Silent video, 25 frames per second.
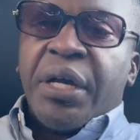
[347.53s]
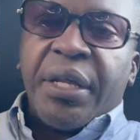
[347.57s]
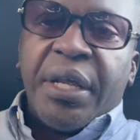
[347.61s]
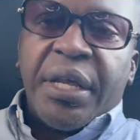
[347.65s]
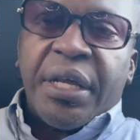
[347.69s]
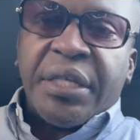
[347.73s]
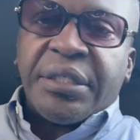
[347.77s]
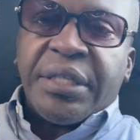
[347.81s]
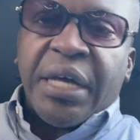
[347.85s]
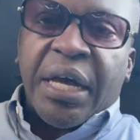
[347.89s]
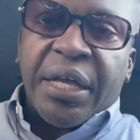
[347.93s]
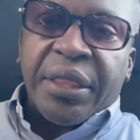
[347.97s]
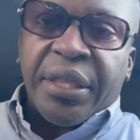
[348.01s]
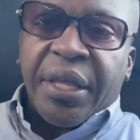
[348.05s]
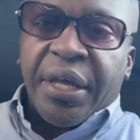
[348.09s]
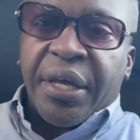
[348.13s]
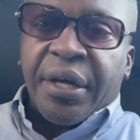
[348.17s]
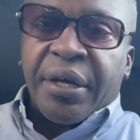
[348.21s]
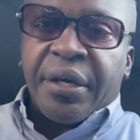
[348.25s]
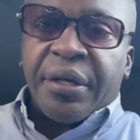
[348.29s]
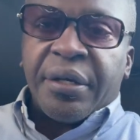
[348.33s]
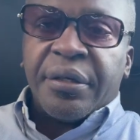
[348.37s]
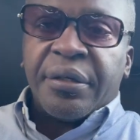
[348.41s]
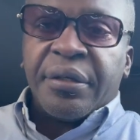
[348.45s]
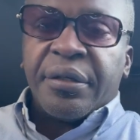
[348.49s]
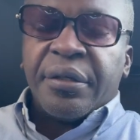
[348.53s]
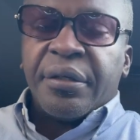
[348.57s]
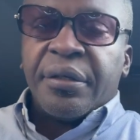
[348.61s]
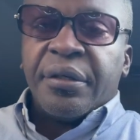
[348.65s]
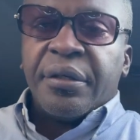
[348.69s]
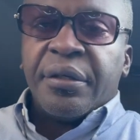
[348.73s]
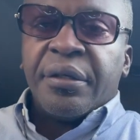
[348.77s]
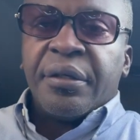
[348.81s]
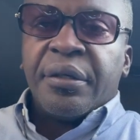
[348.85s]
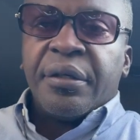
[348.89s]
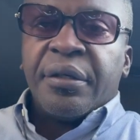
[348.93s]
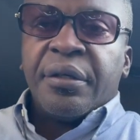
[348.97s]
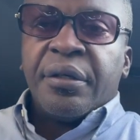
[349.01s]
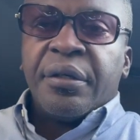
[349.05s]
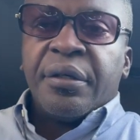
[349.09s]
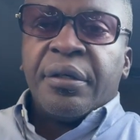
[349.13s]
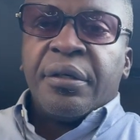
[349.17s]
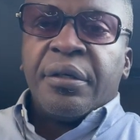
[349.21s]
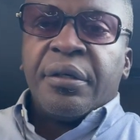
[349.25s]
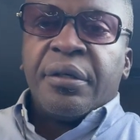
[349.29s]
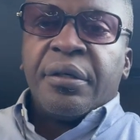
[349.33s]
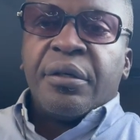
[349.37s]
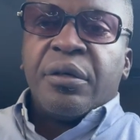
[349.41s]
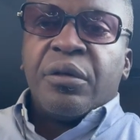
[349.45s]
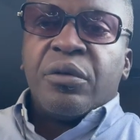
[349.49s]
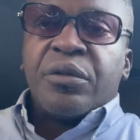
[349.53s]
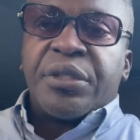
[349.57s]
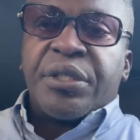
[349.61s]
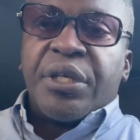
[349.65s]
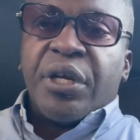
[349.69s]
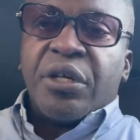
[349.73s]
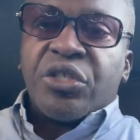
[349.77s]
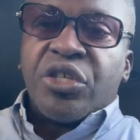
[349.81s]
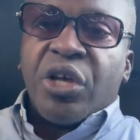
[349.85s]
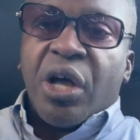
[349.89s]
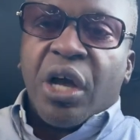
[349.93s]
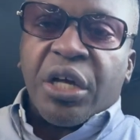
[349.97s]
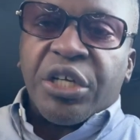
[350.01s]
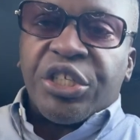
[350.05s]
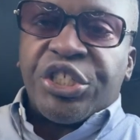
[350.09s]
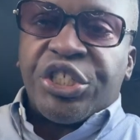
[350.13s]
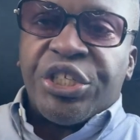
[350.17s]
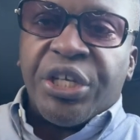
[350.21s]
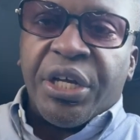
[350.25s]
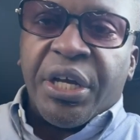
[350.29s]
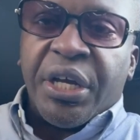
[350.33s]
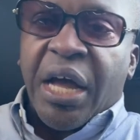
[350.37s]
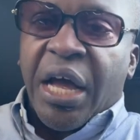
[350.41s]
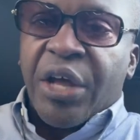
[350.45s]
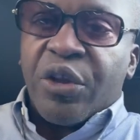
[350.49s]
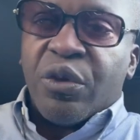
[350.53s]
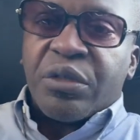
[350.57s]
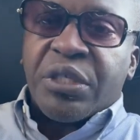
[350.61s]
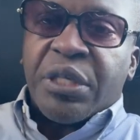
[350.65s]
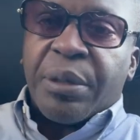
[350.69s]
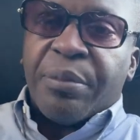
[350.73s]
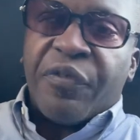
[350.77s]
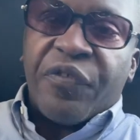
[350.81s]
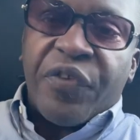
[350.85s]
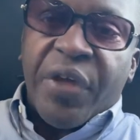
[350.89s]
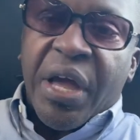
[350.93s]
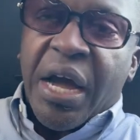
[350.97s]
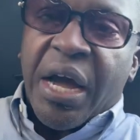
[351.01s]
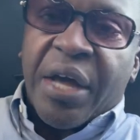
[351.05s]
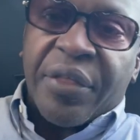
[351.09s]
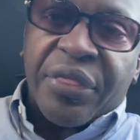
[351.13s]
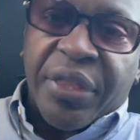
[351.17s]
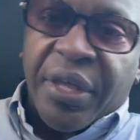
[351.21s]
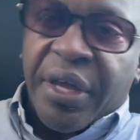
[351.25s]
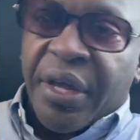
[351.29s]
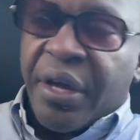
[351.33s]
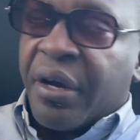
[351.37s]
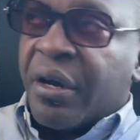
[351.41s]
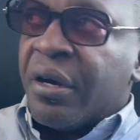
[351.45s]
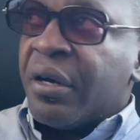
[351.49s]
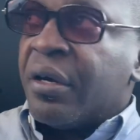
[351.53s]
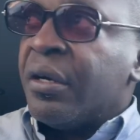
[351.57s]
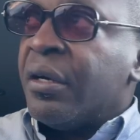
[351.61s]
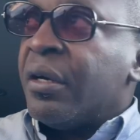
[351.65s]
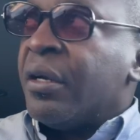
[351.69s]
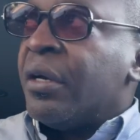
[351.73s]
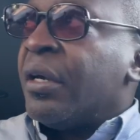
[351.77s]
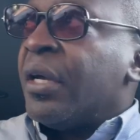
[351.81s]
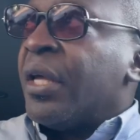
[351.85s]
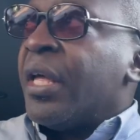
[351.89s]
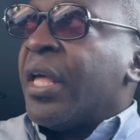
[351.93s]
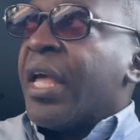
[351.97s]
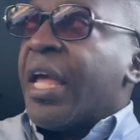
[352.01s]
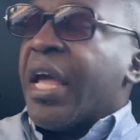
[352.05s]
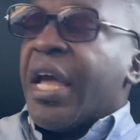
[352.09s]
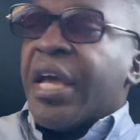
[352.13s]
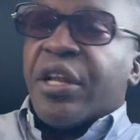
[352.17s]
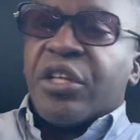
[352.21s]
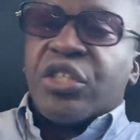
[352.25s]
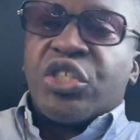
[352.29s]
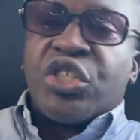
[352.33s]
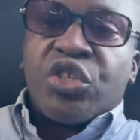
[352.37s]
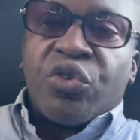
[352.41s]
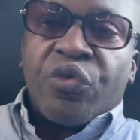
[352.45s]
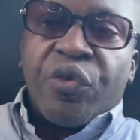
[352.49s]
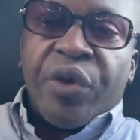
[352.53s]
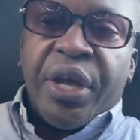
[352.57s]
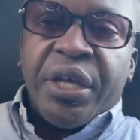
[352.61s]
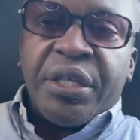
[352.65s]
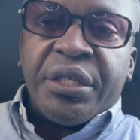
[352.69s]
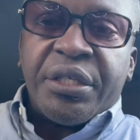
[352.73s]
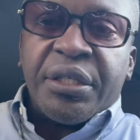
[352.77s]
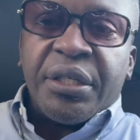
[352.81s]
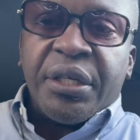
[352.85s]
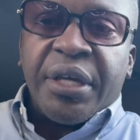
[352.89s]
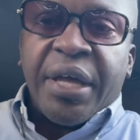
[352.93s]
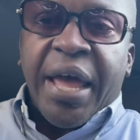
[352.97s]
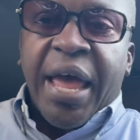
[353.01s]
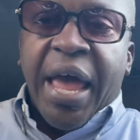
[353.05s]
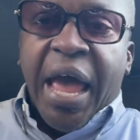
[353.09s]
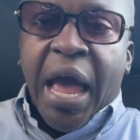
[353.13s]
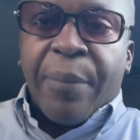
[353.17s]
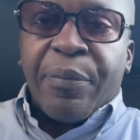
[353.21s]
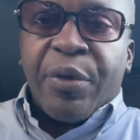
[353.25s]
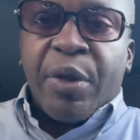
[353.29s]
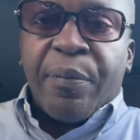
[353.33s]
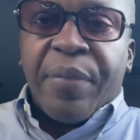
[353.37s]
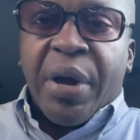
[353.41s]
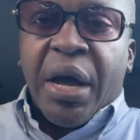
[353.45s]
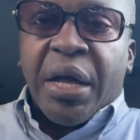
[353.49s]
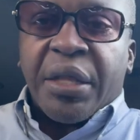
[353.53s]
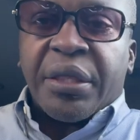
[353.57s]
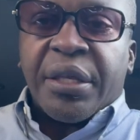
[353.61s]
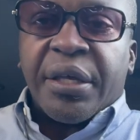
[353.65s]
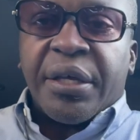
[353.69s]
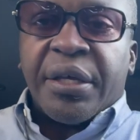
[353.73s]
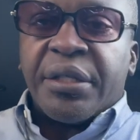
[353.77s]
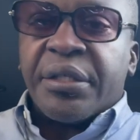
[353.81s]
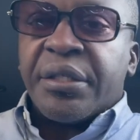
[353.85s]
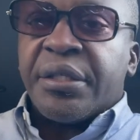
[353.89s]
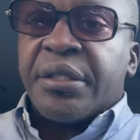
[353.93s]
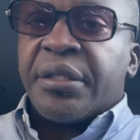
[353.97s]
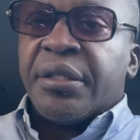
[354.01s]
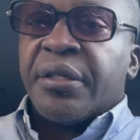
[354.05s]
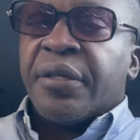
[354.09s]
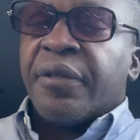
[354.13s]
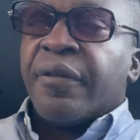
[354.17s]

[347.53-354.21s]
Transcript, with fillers: niggas out there, we're still talking shit. I know some of you out there in the streets happy about this.